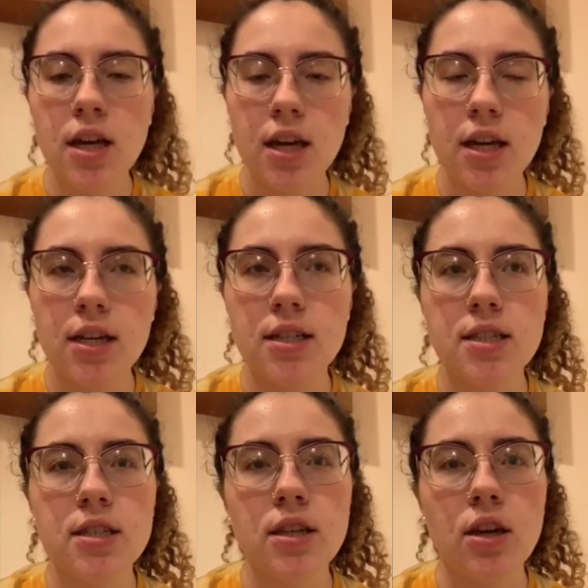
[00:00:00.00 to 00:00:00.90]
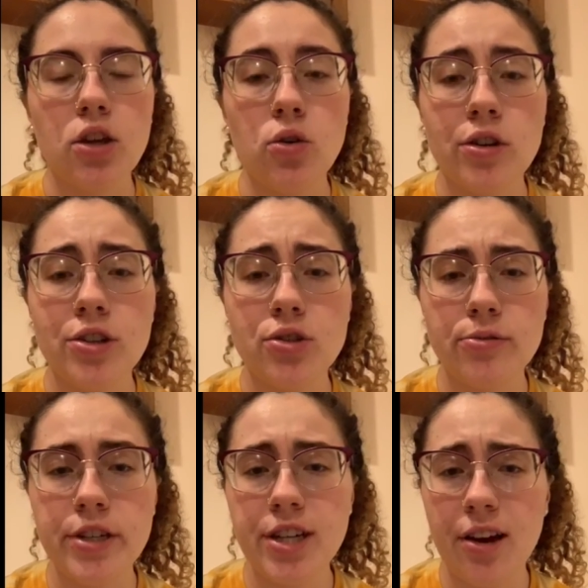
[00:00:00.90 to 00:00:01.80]
is you can just
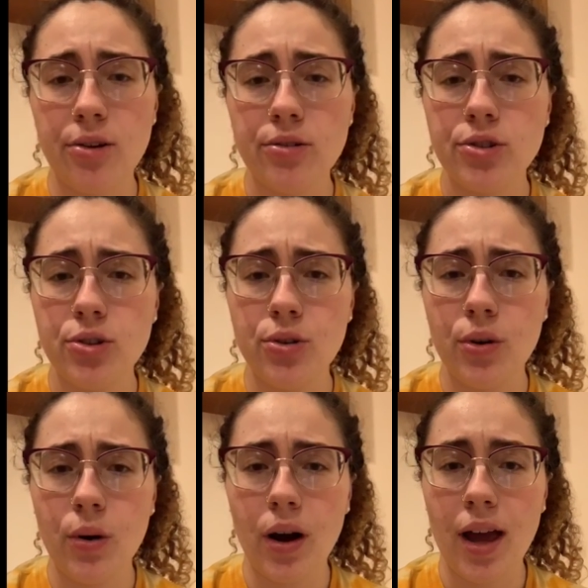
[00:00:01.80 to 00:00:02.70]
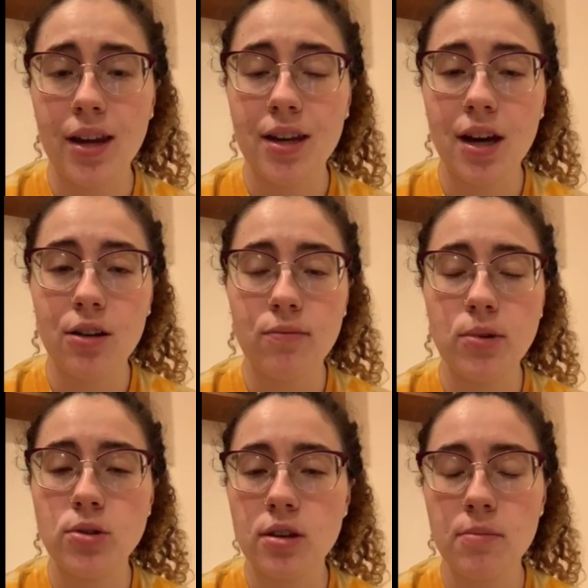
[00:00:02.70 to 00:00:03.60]
reach out to any kind of
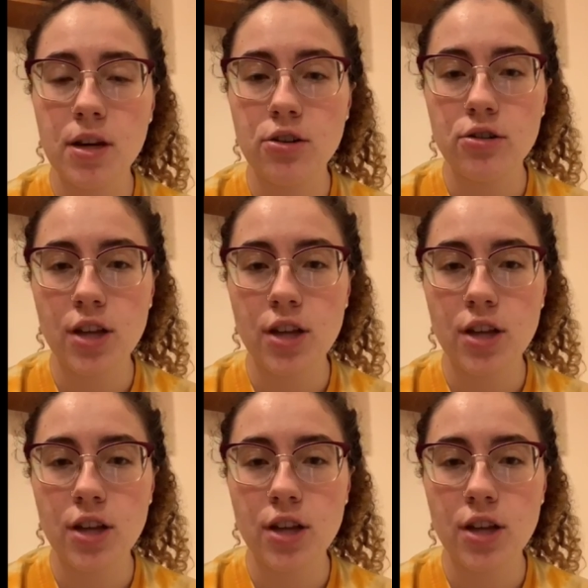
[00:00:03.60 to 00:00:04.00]
music majors